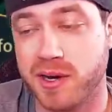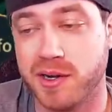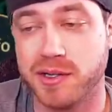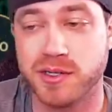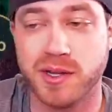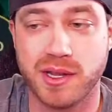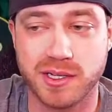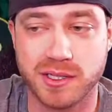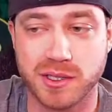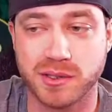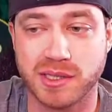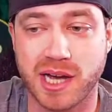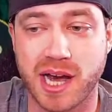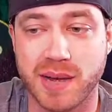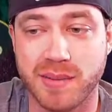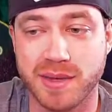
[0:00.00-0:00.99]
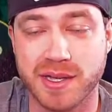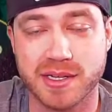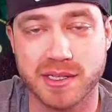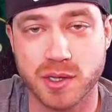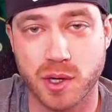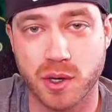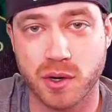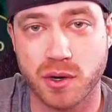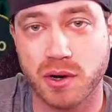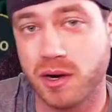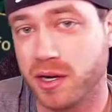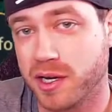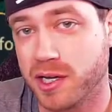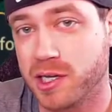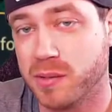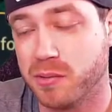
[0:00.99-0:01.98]
so then she'll die because her
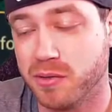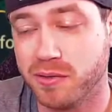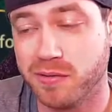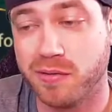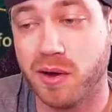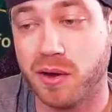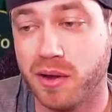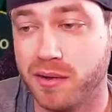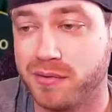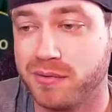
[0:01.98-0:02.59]
unkillable will fall off.